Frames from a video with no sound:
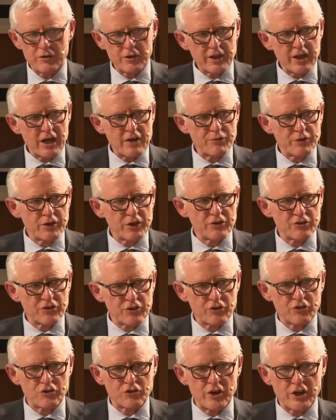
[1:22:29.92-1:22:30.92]
governance
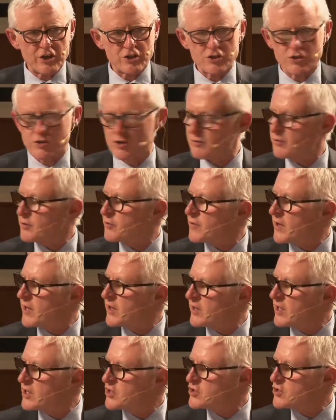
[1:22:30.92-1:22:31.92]
and structure of a
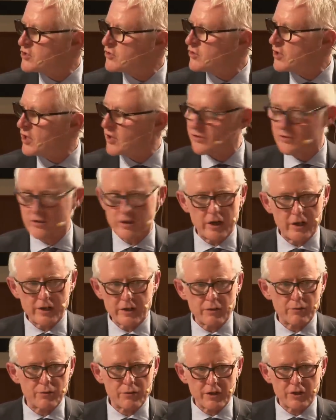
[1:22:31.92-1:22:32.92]
foundation trust? I
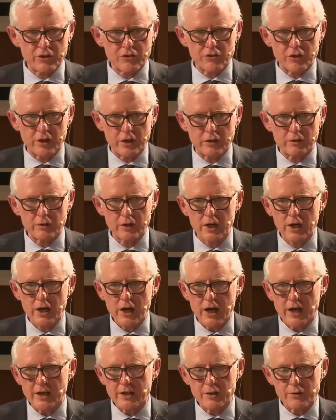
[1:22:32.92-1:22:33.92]
don't think so.
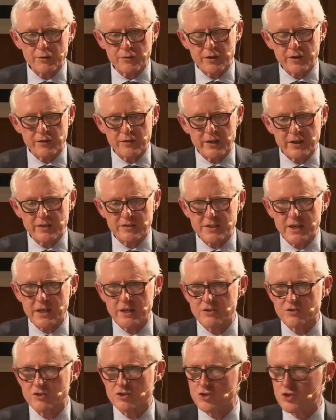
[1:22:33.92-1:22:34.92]
I don't think they
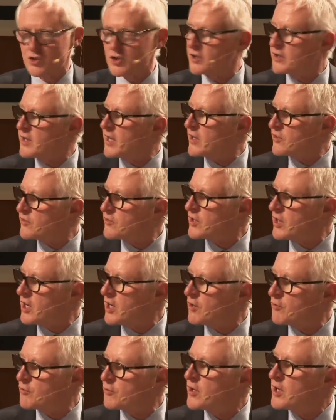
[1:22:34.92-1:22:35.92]
tend to treat their
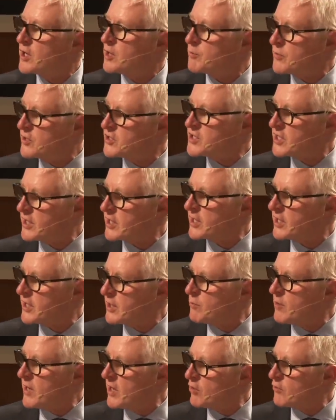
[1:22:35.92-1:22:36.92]
staff particularly
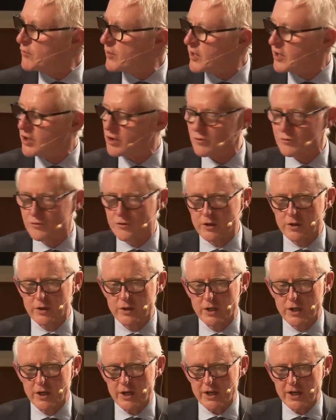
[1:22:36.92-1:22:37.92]
well very often.
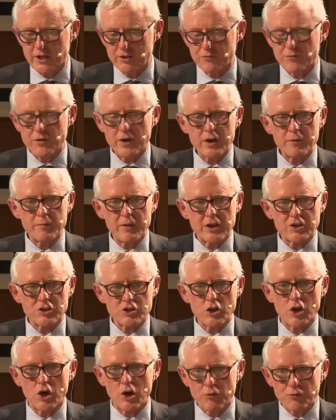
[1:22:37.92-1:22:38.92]
It's very much
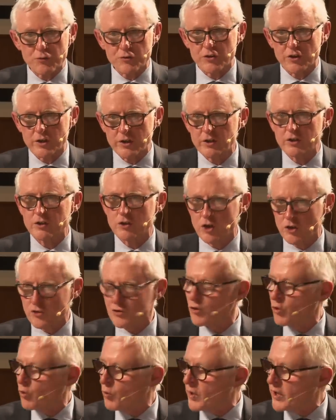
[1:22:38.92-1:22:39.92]
often,
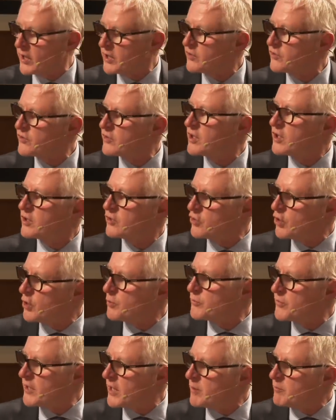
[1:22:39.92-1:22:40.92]
not always,
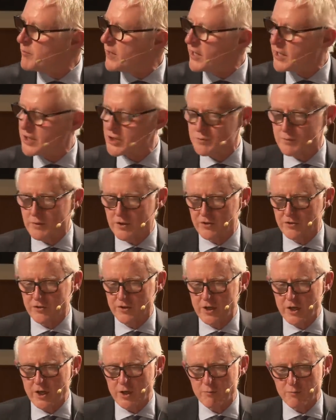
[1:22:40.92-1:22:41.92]
top-down management.
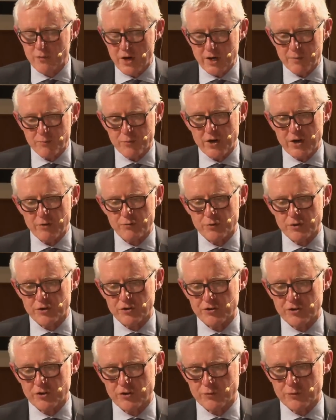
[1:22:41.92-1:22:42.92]
My
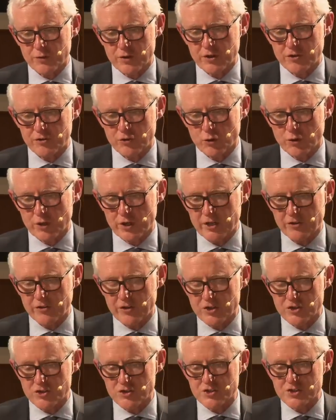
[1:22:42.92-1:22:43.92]
preference is for these
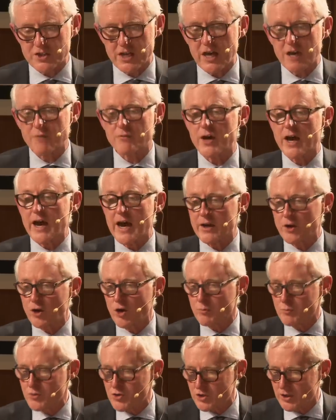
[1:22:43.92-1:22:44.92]
organisations to have an
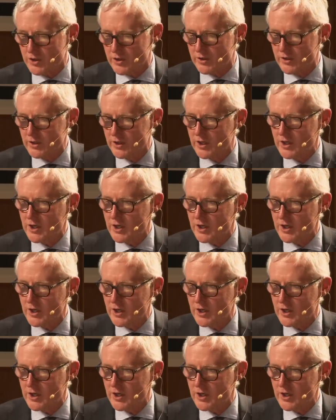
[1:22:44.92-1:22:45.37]
option